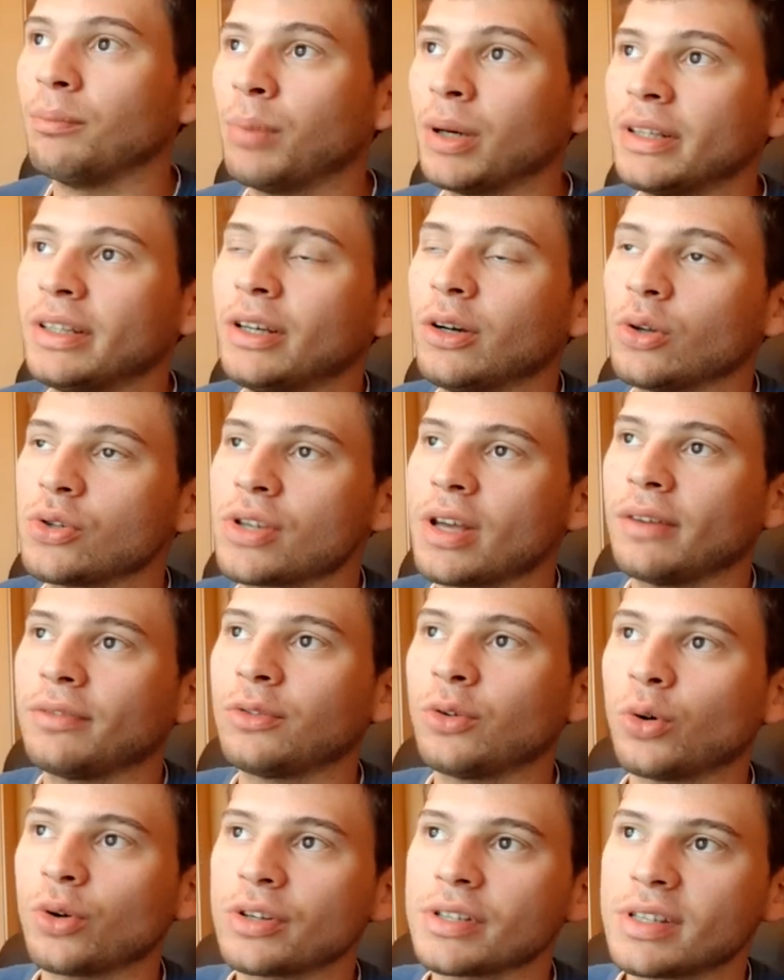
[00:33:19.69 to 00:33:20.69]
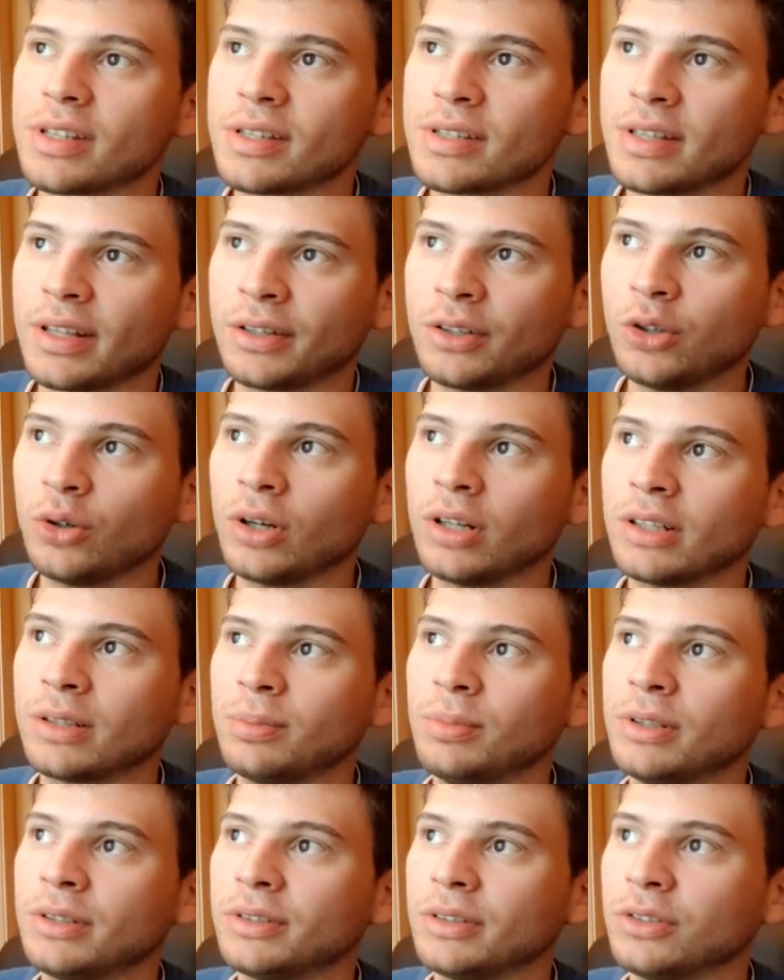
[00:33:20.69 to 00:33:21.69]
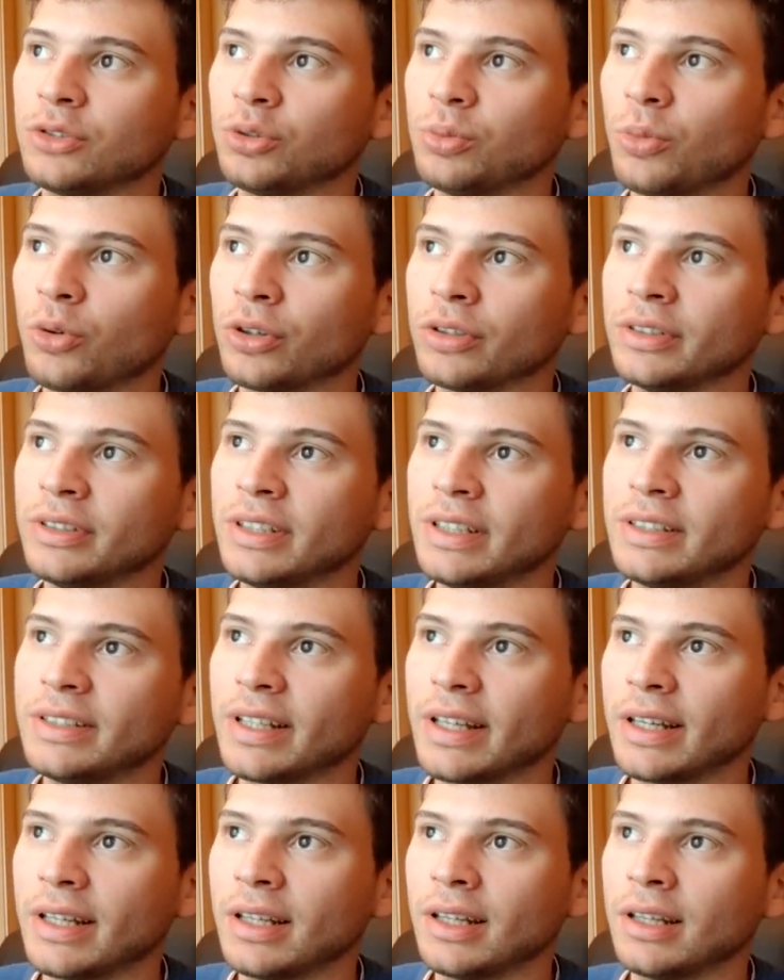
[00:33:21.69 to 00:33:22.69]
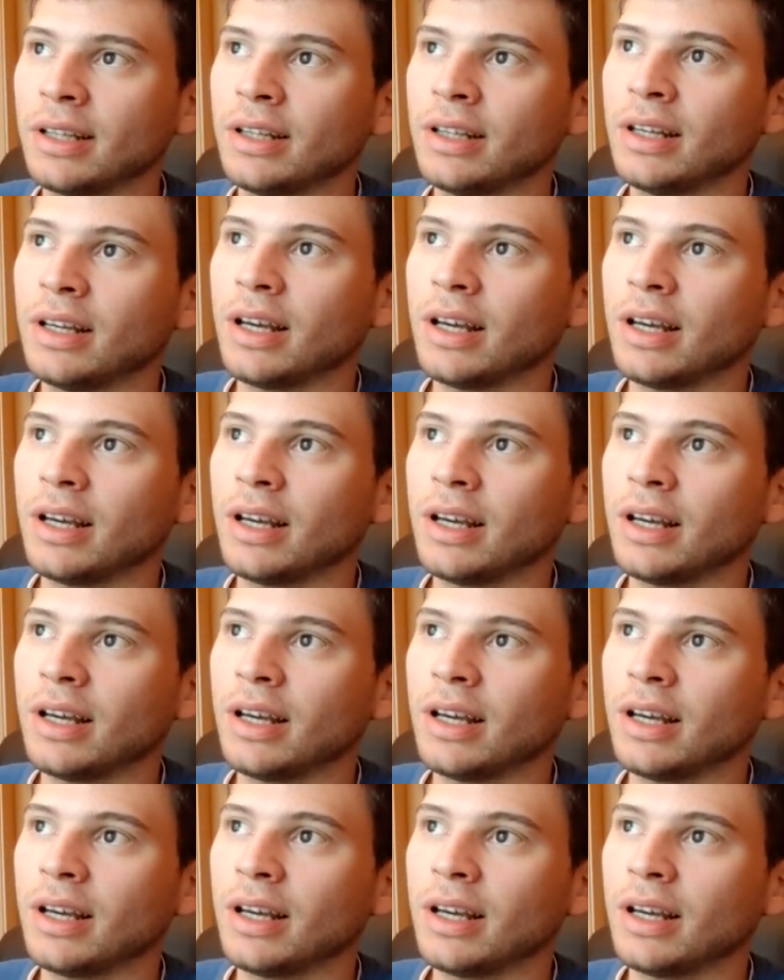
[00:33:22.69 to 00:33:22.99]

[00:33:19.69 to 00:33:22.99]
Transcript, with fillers: but they also have courses that go a little bit into more detail